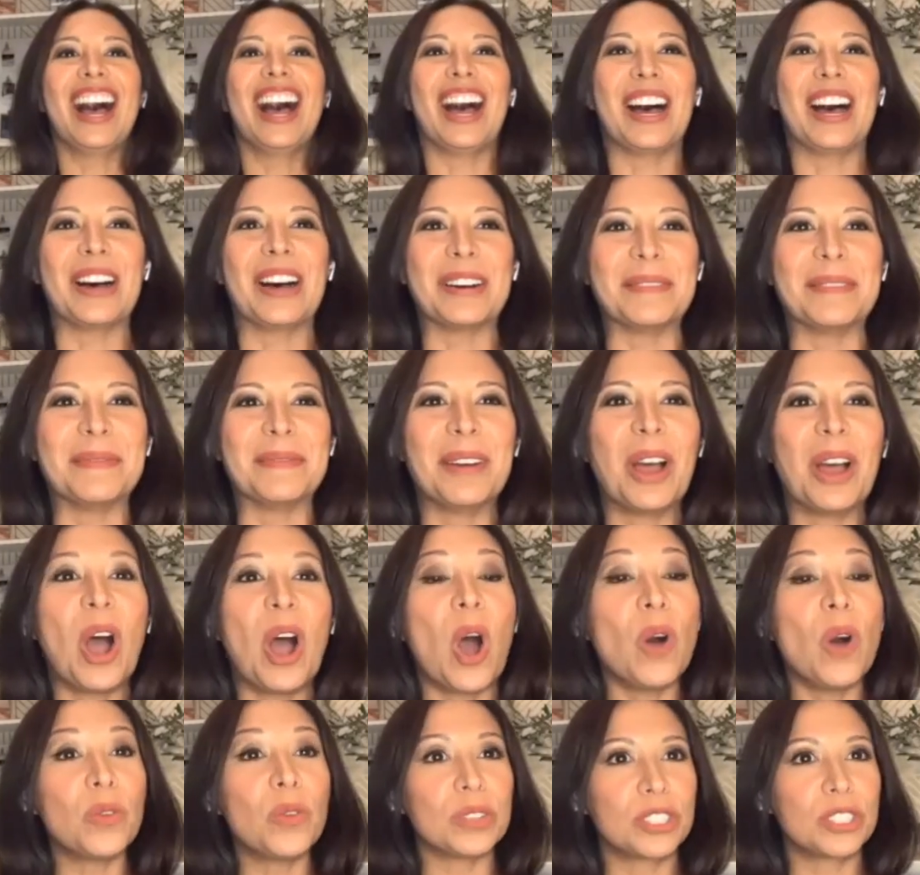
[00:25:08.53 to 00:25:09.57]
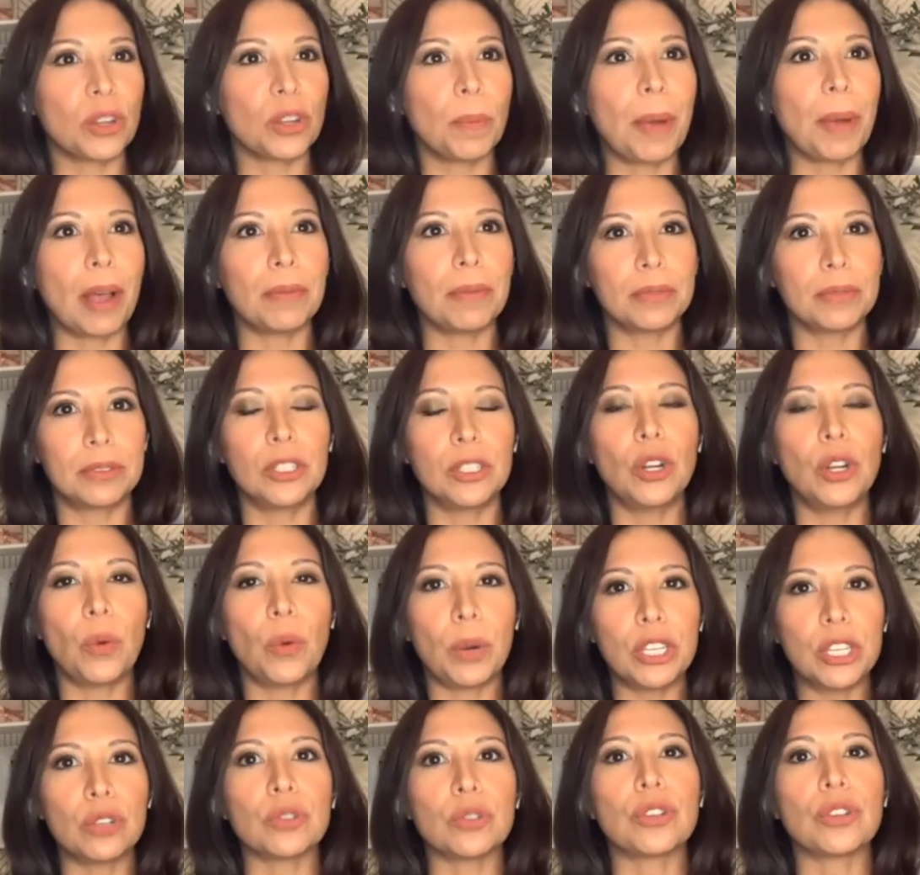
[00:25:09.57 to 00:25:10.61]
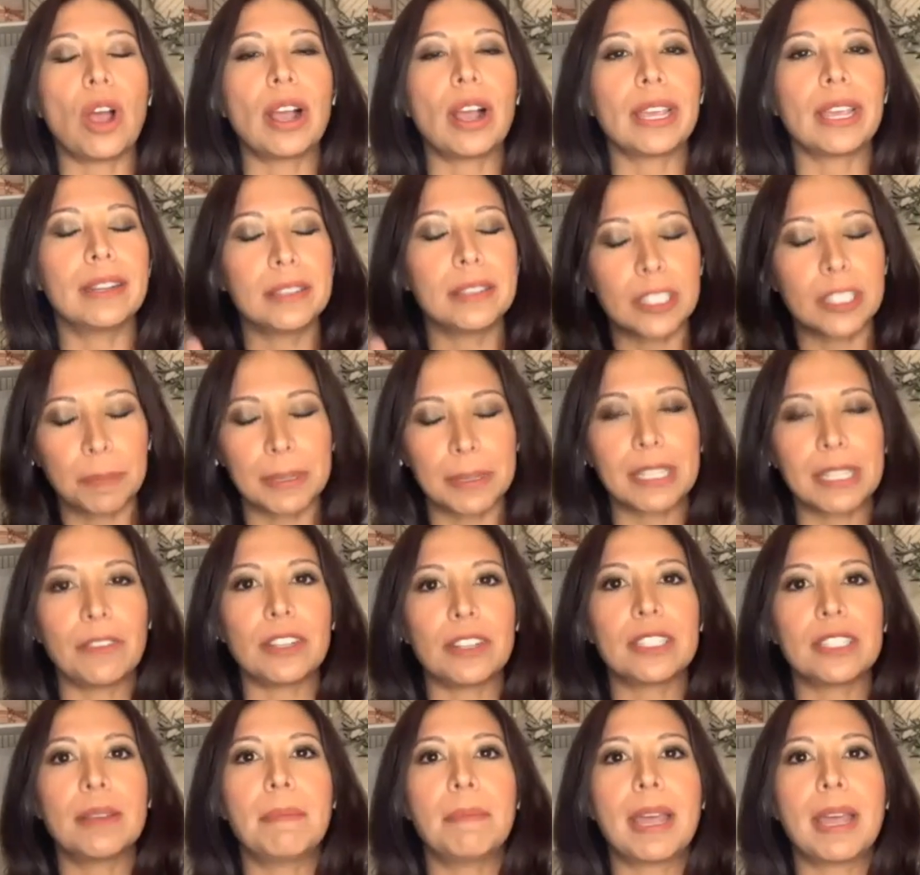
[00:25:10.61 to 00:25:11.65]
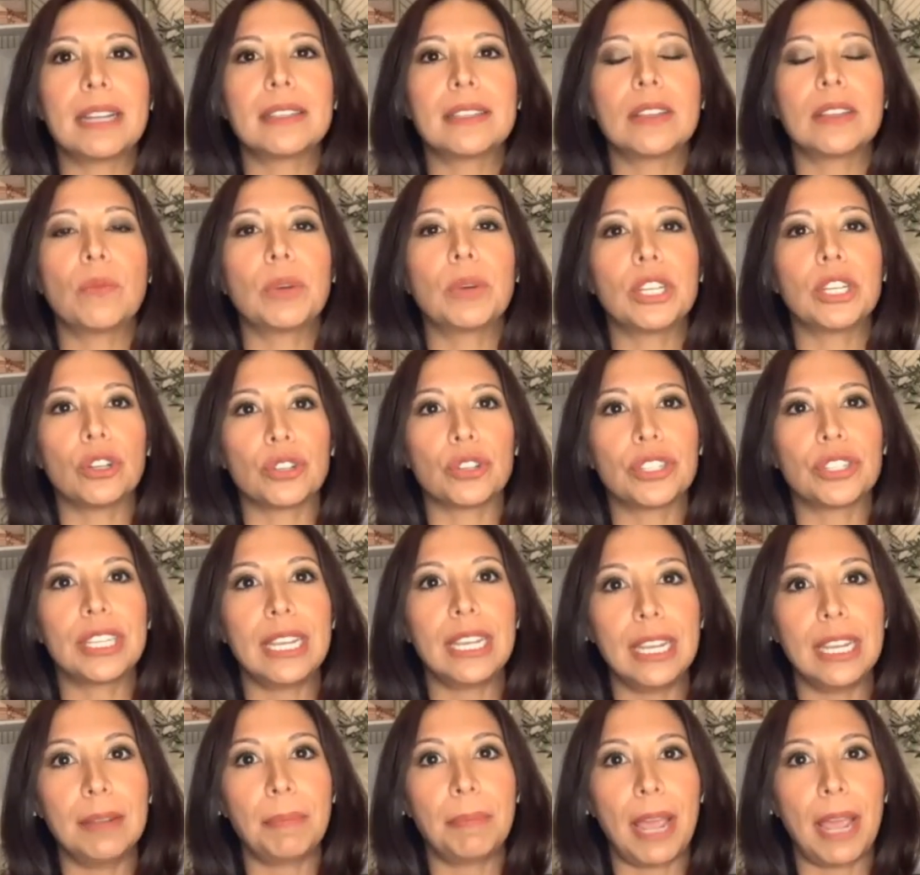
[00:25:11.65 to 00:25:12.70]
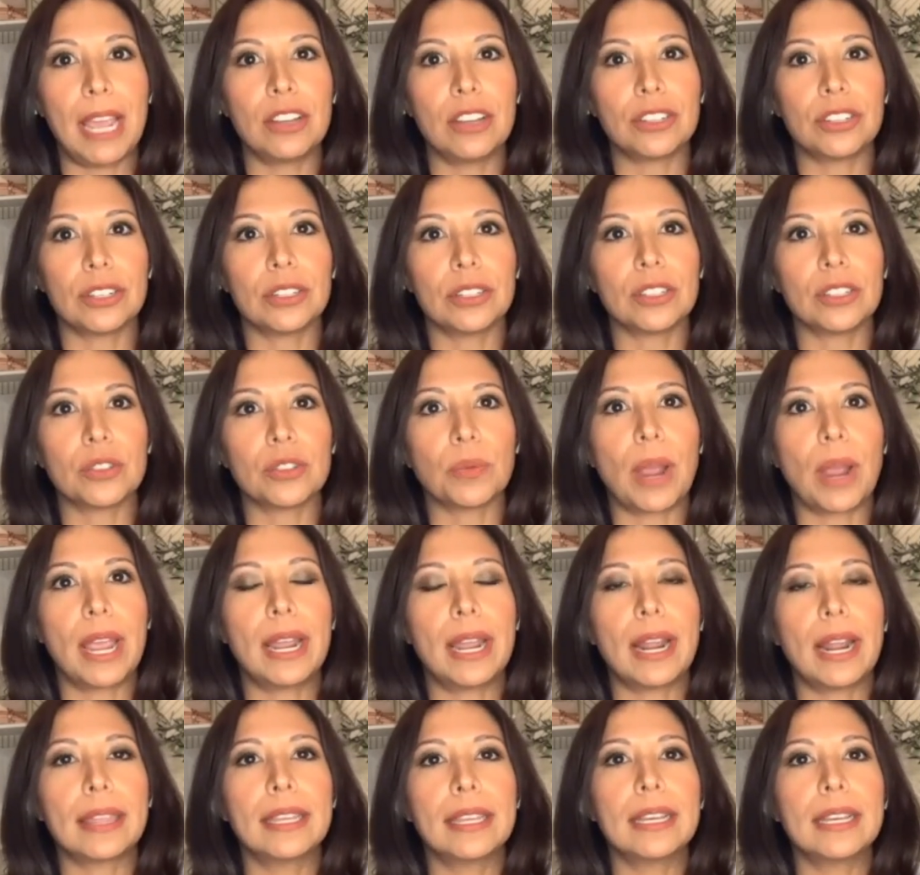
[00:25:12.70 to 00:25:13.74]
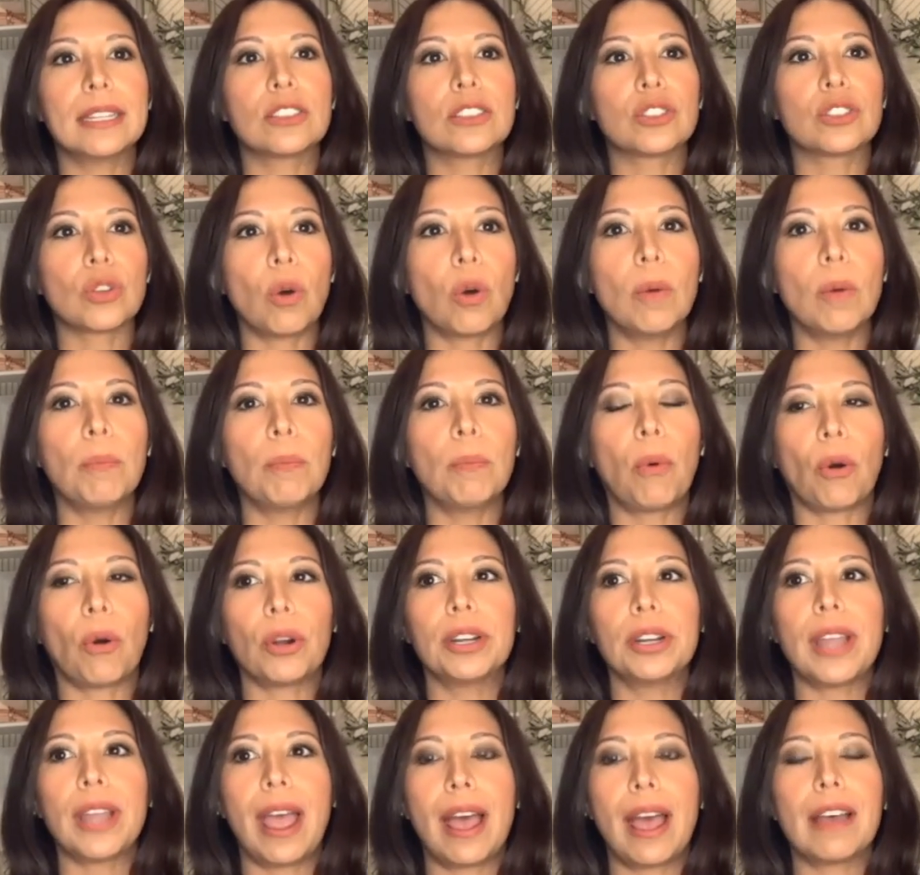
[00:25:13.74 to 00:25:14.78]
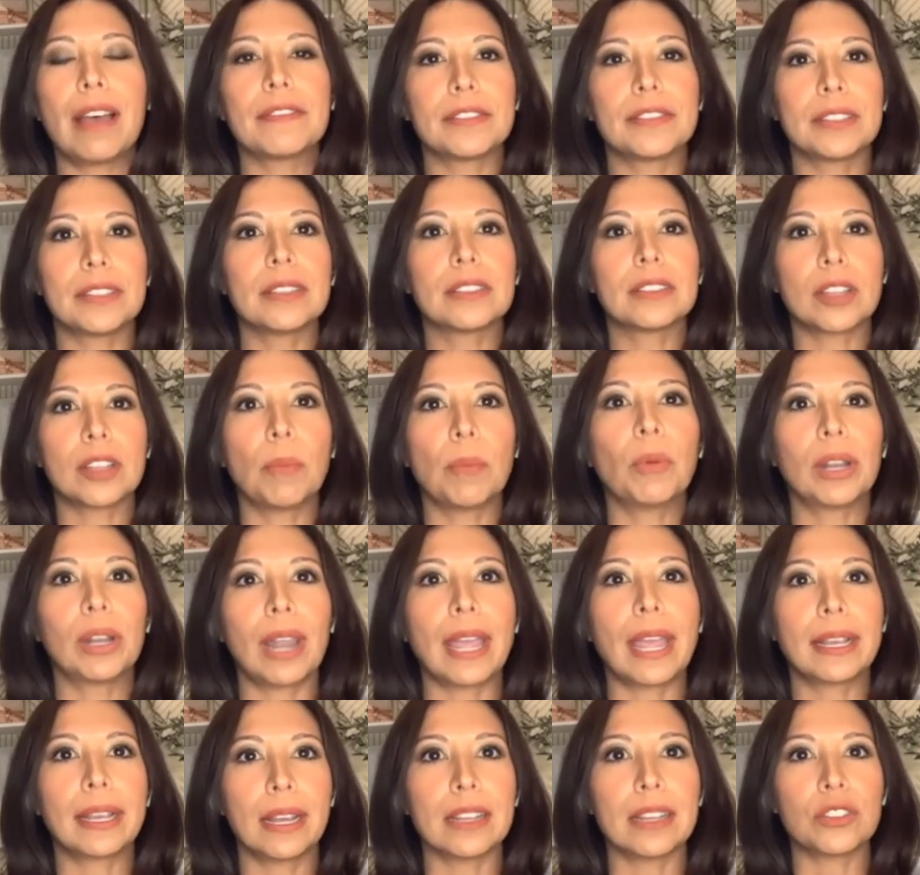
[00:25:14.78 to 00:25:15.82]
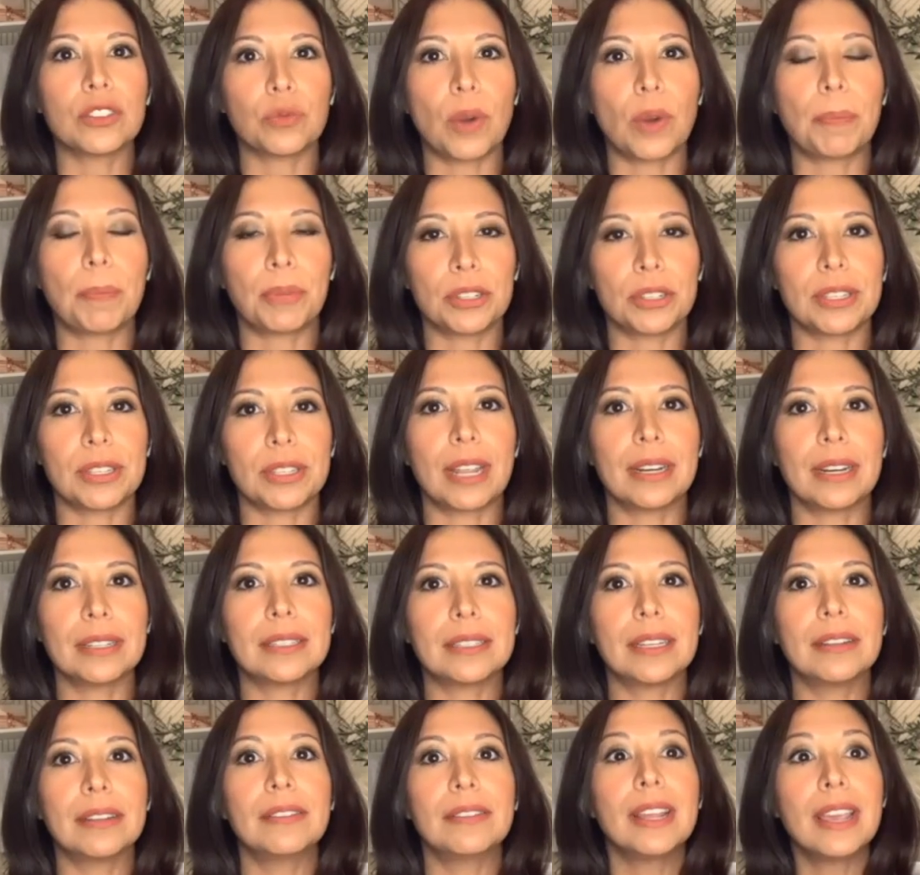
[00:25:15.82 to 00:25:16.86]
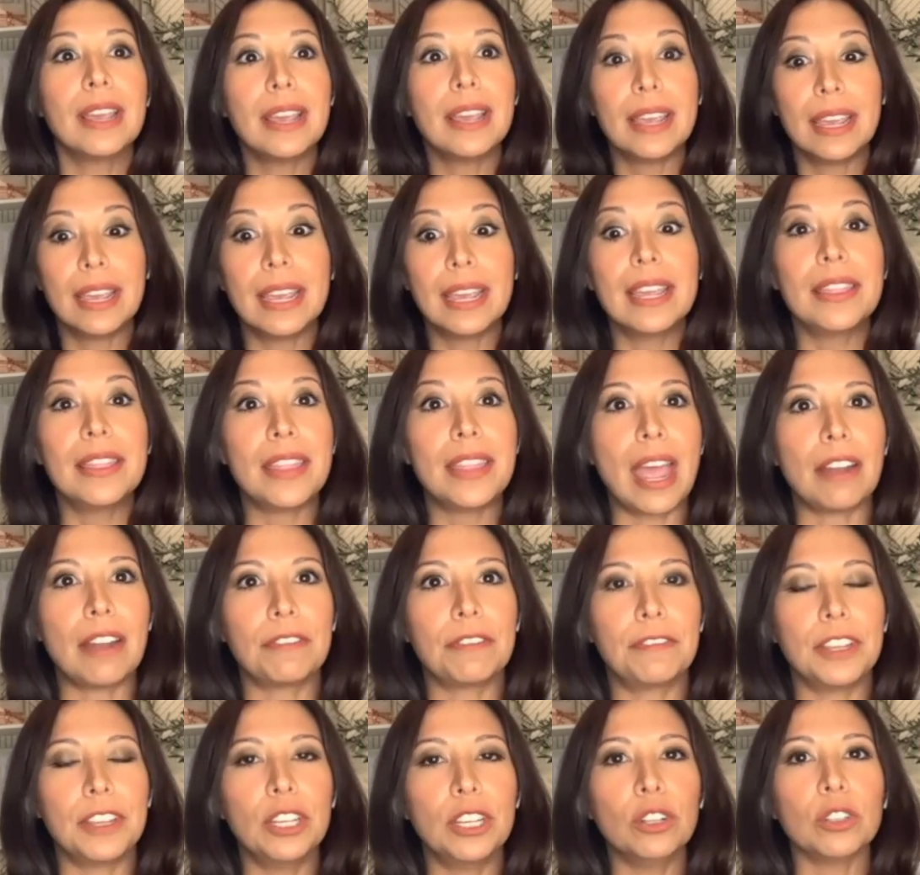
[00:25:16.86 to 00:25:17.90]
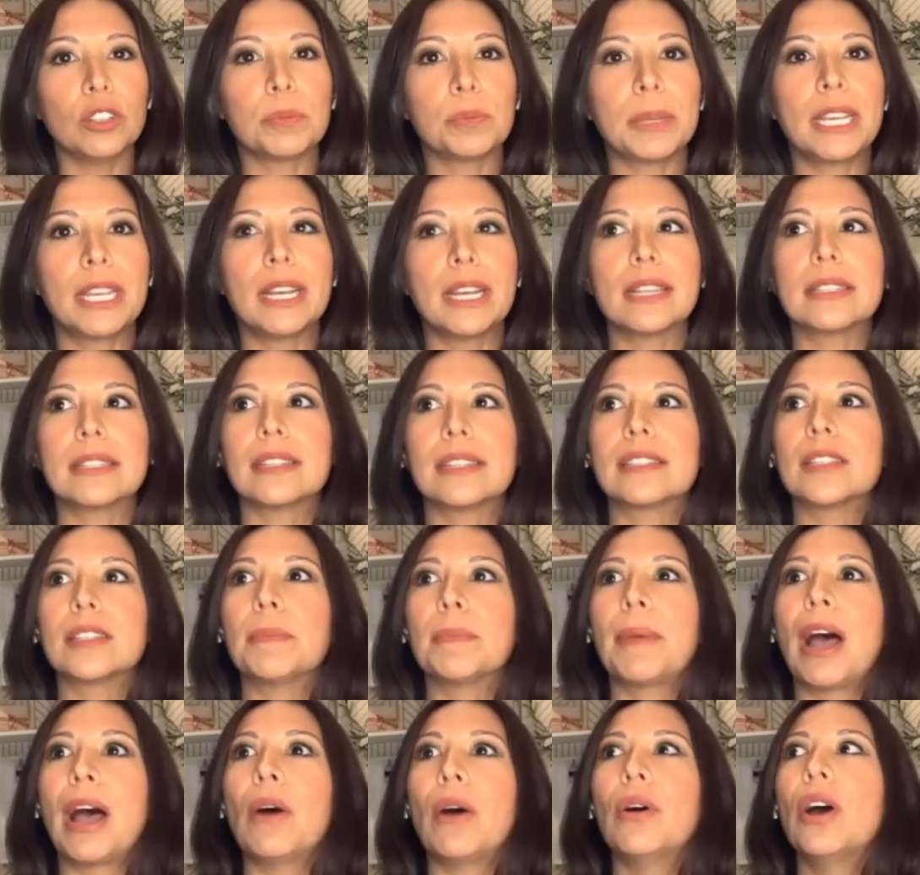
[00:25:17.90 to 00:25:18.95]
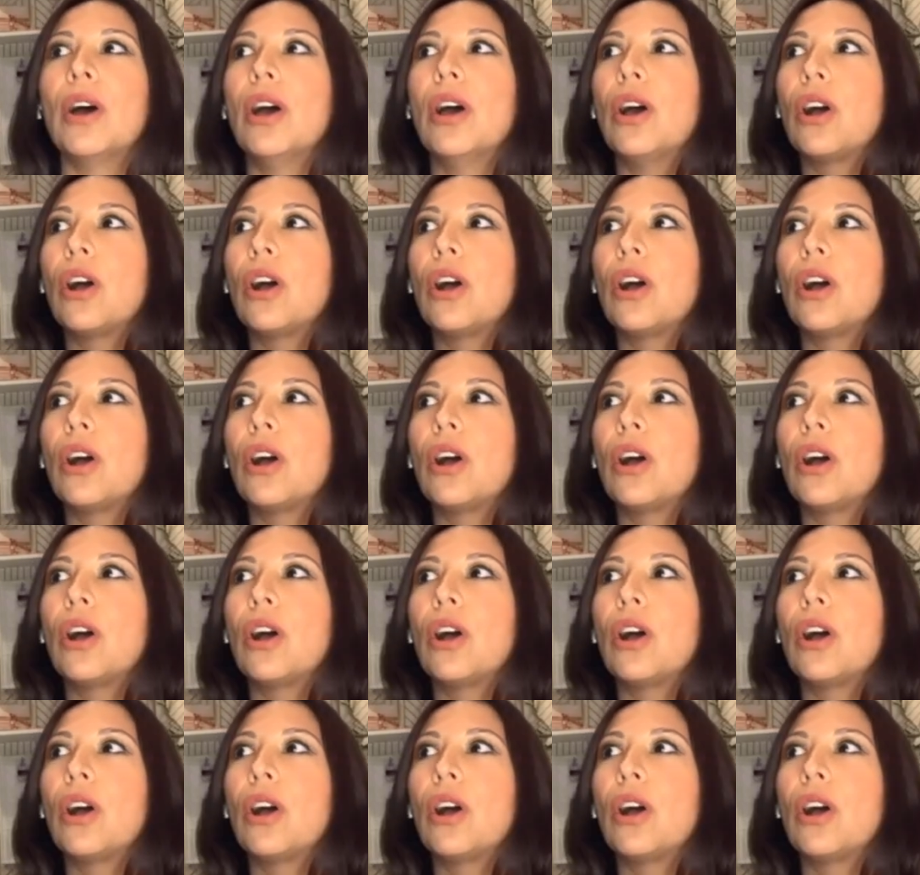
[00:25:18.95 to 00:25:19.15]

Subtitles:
Oh, so about, when you're talking specific to medicine, when you're seeing patients, right? I think it's so important to have someone like us representative in that field, because it's about